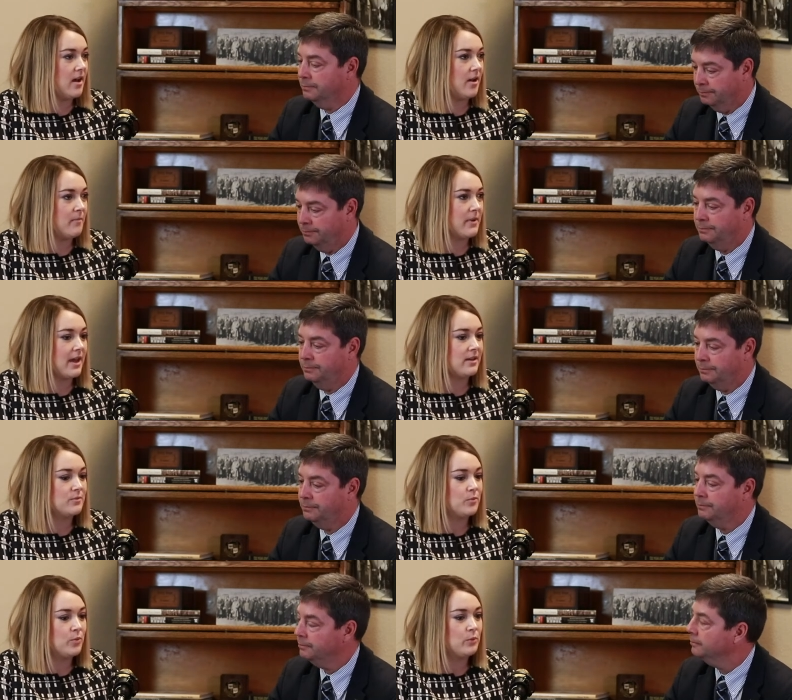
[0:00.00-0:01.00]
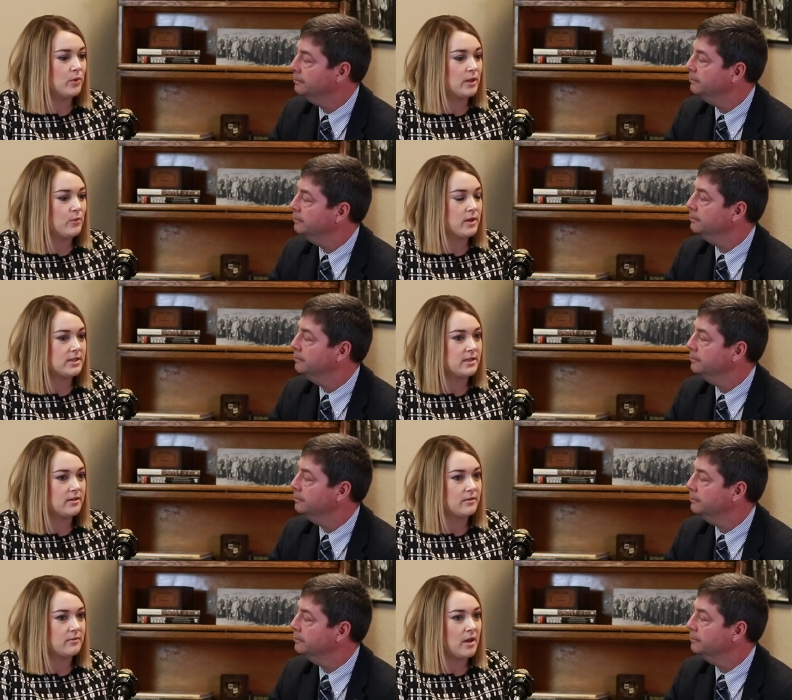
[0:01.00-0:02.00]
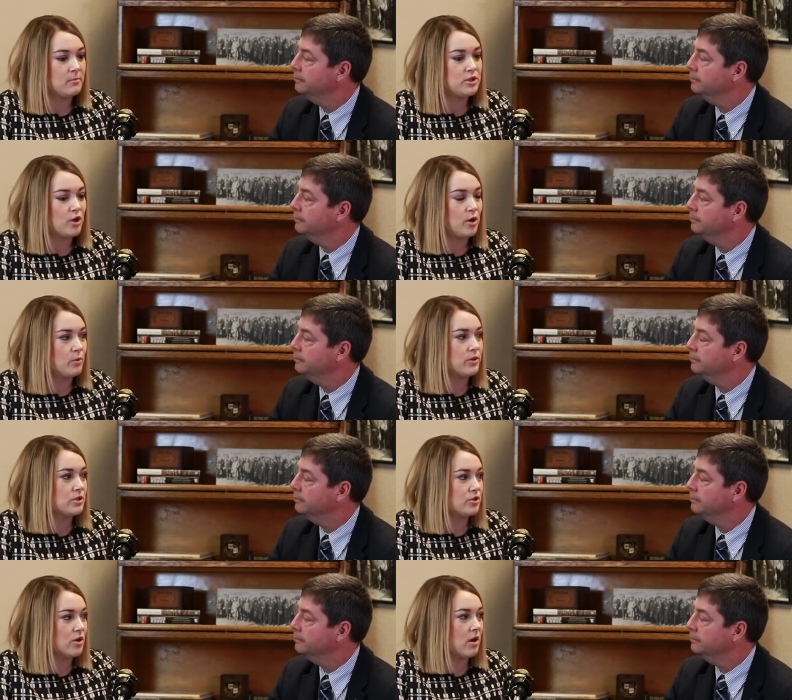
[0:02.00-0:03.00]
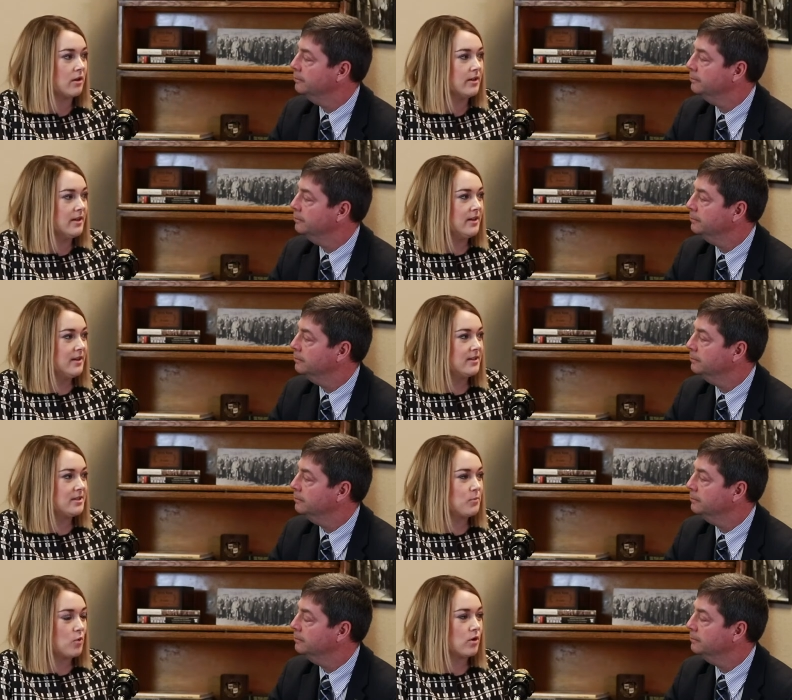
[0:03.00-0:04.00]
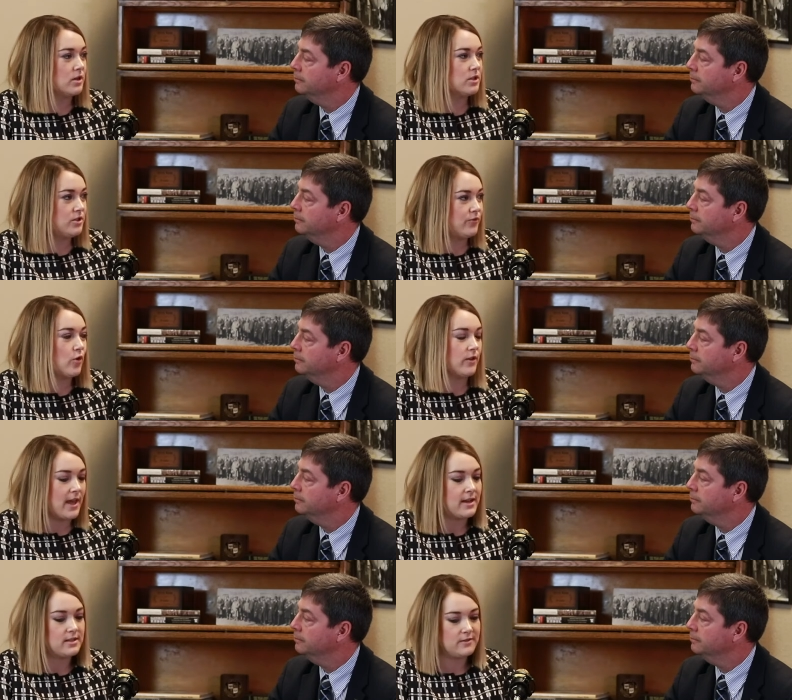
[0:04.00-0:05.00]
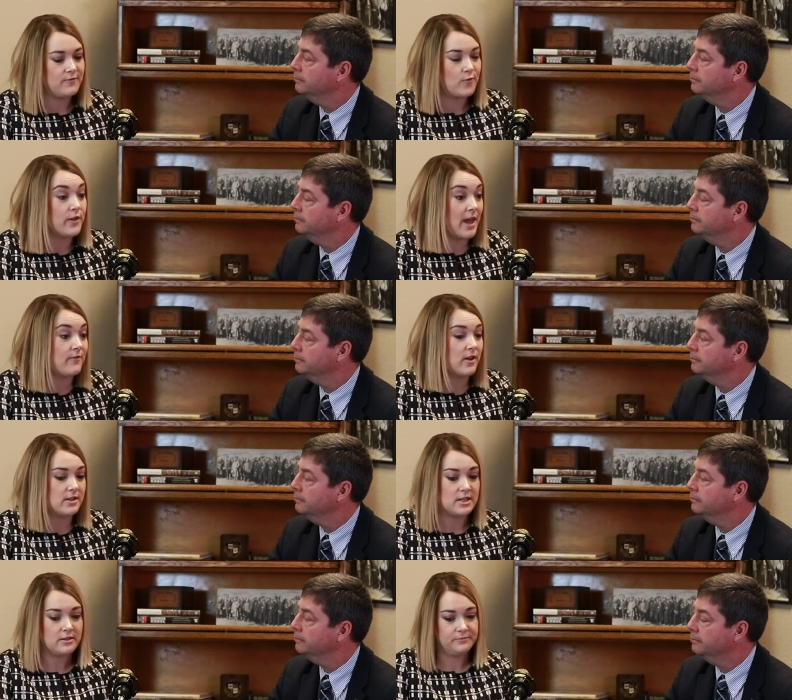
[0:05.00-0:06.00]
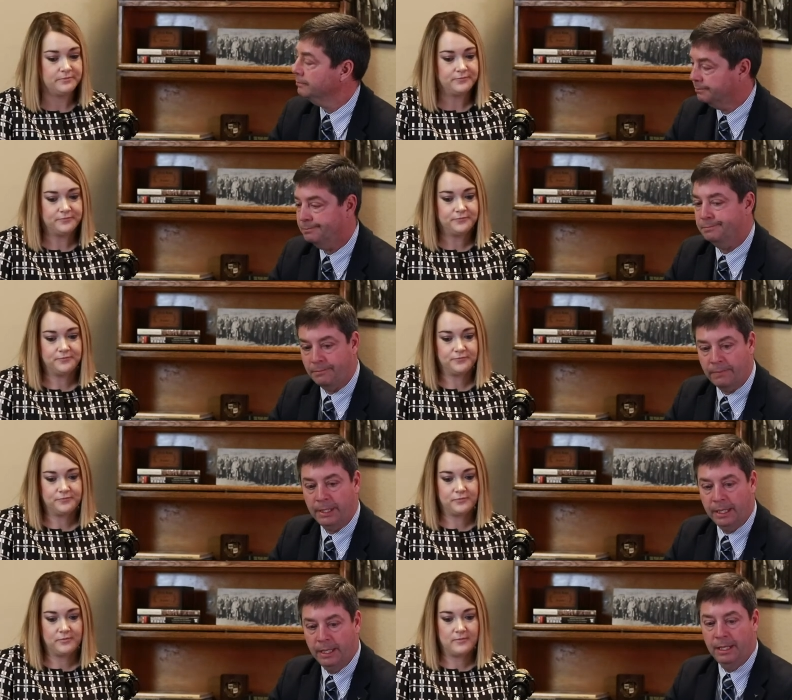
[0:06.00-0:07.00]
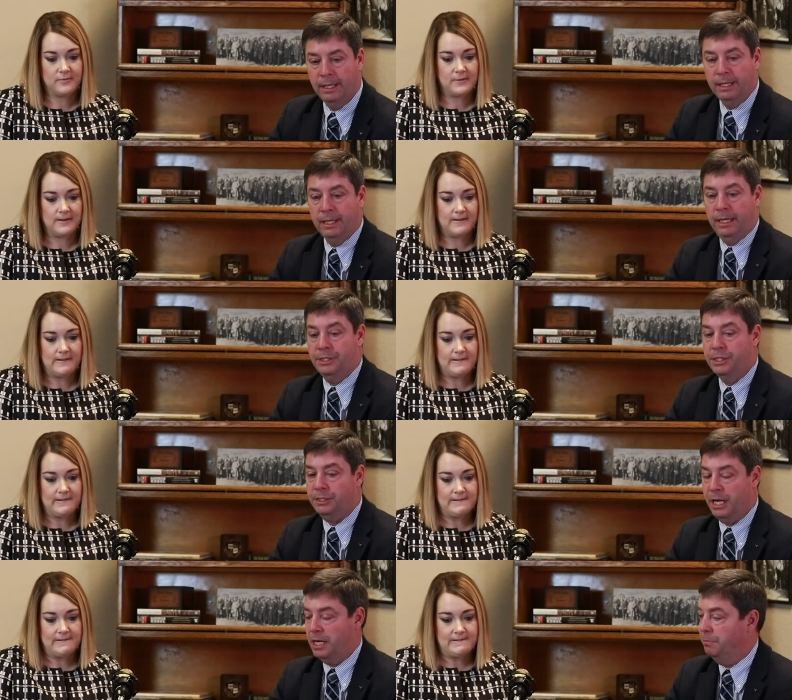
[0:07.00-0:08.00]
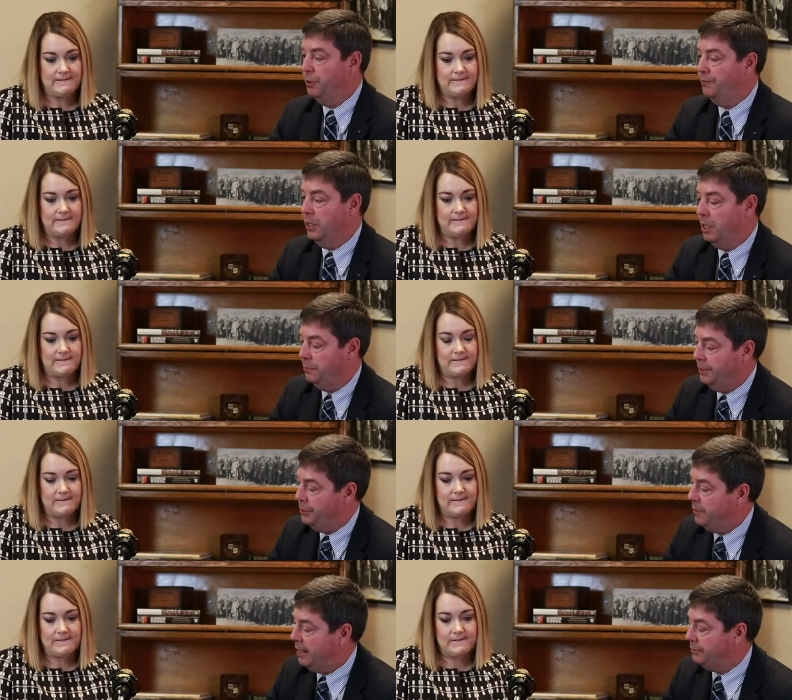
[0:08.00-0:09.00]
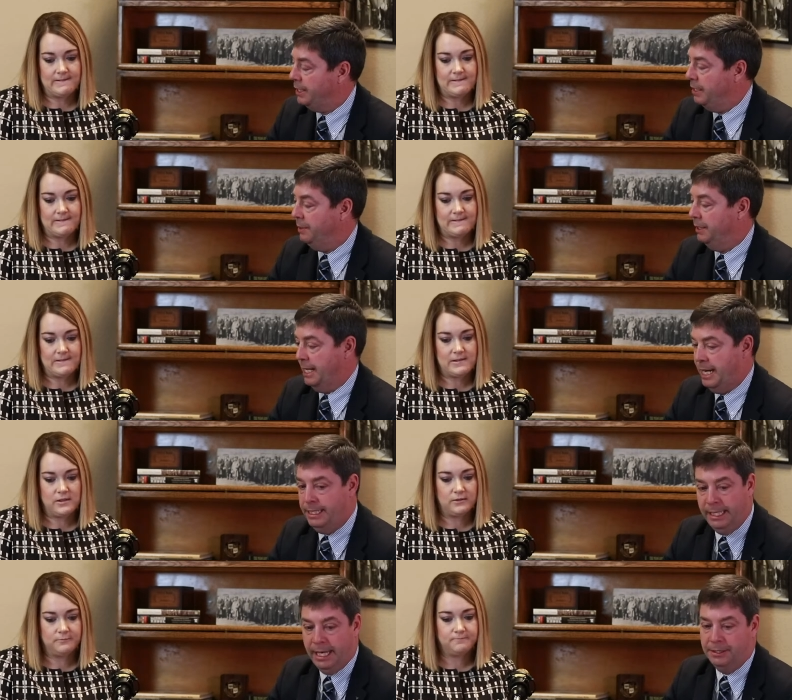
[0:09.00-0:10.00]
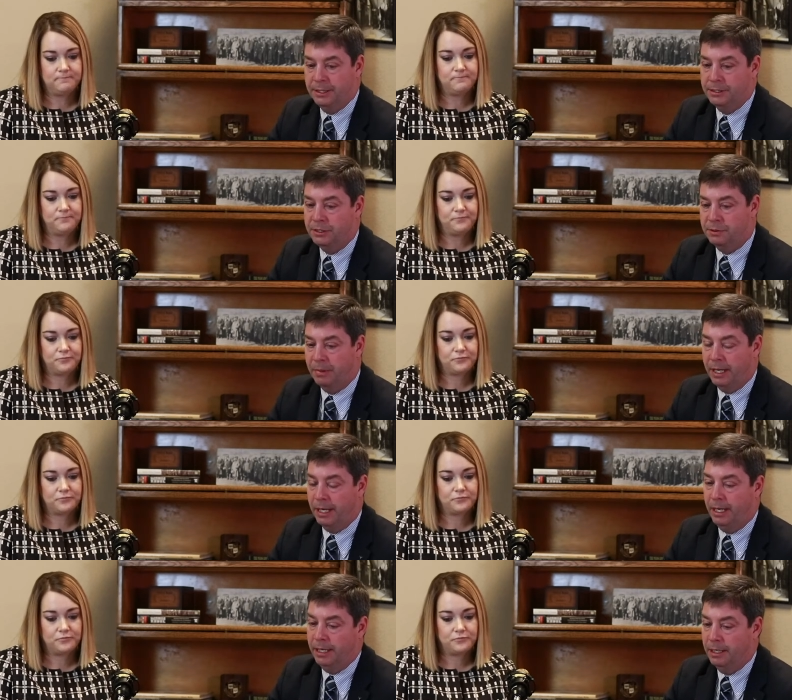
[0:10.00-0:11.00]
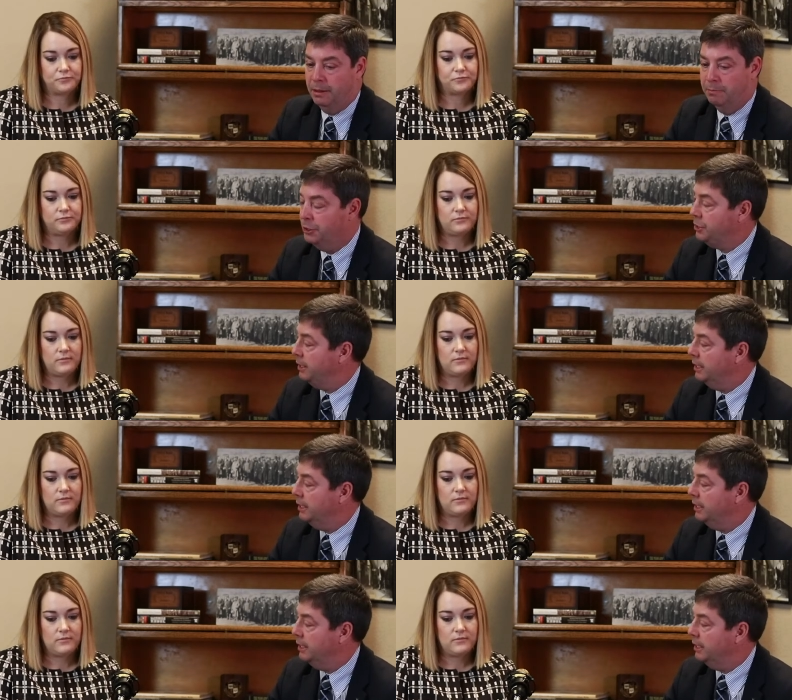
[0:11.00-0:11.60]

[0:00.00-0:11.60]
Speaker 1: Um, and we really want to um, show up with a strong support for that for that
Speaker 2: funding. And just kind of moving on, we do have Senate Bill 98. This is by uh, Butch